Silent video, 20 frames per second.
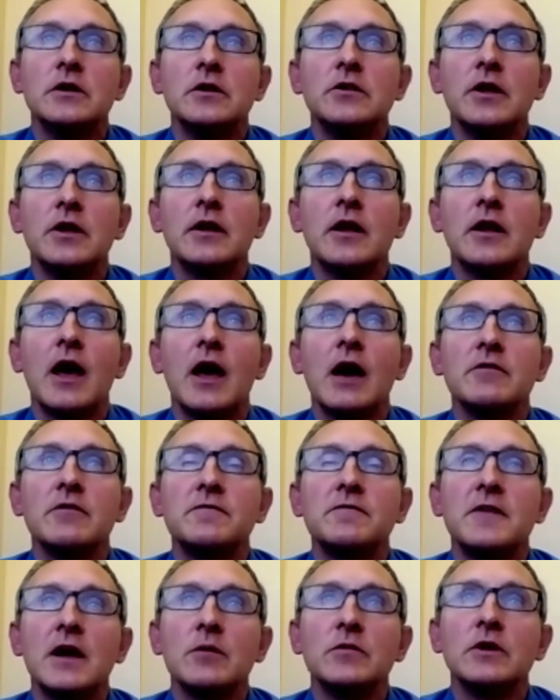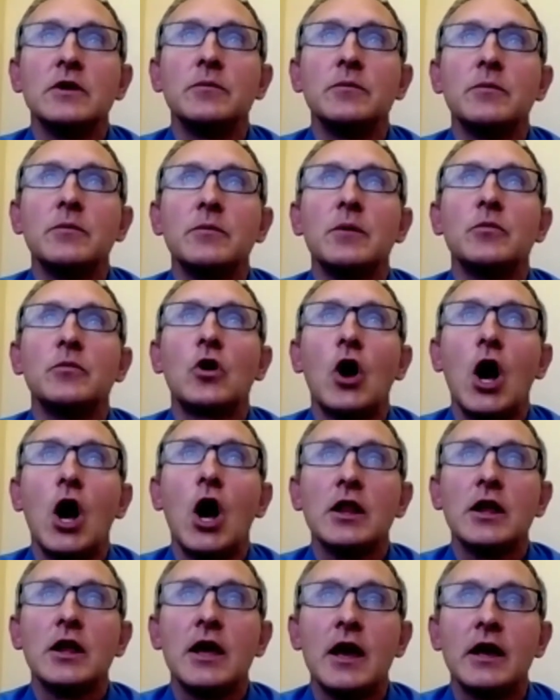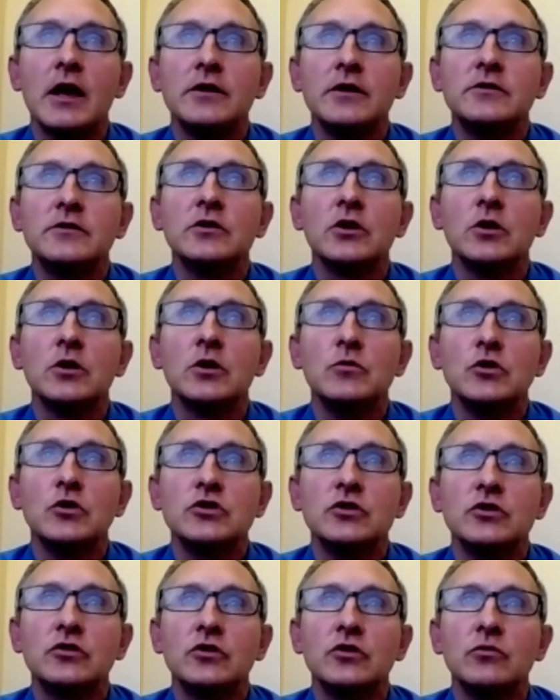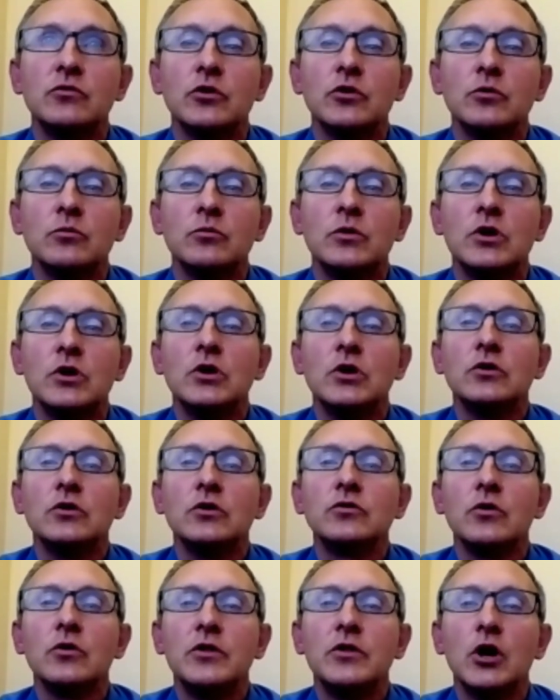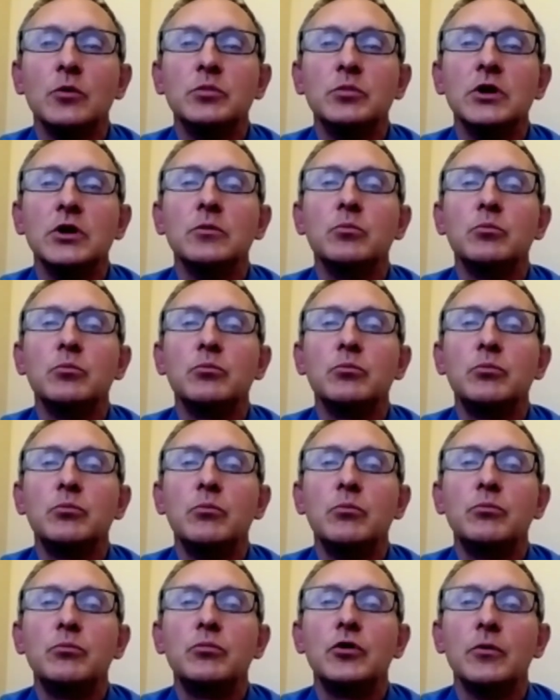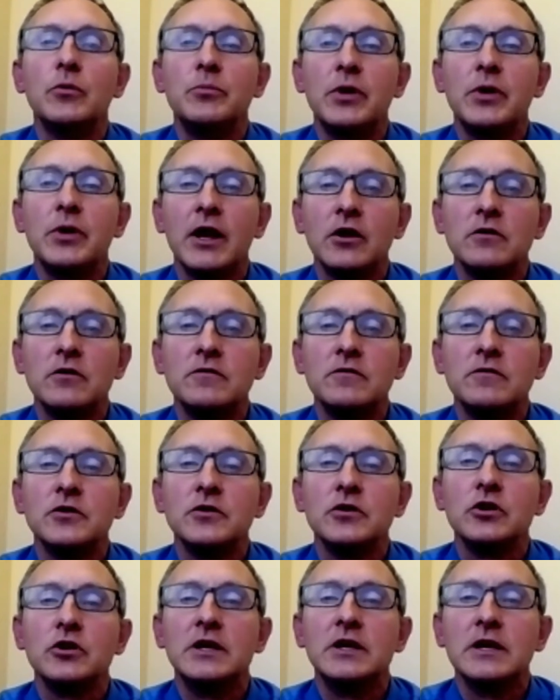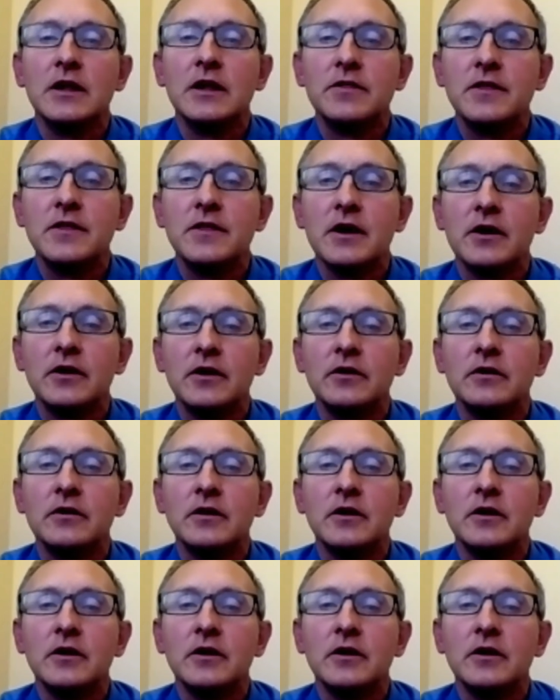then have a family member call ahead to the emergency room so they'll be prepared for you to get there.